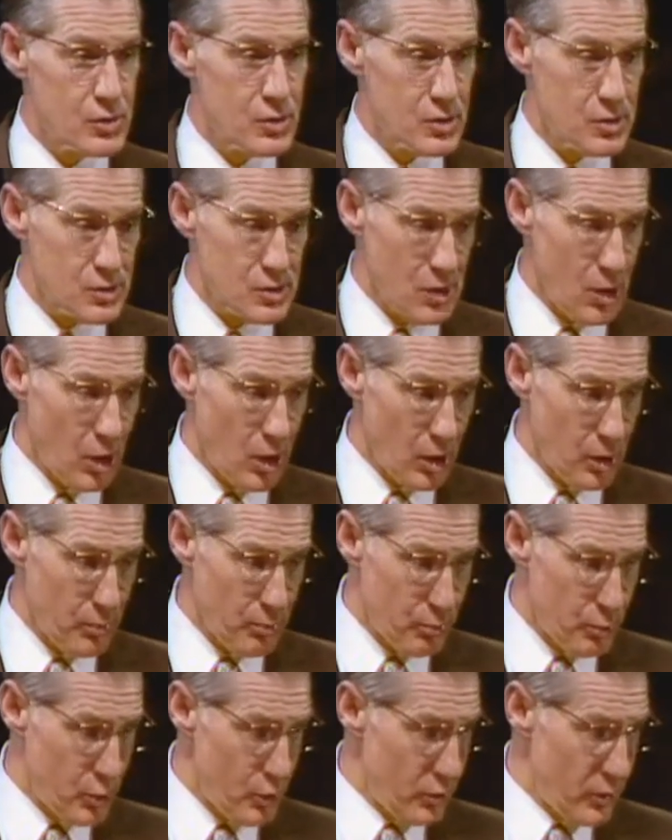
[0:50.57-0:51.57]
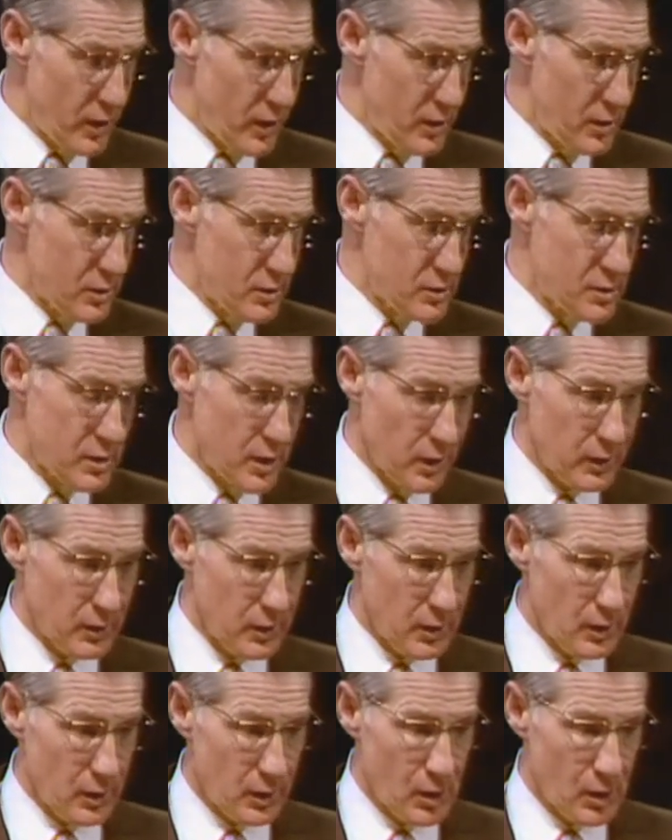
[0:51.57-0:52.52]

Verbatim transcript: solemn broodings that can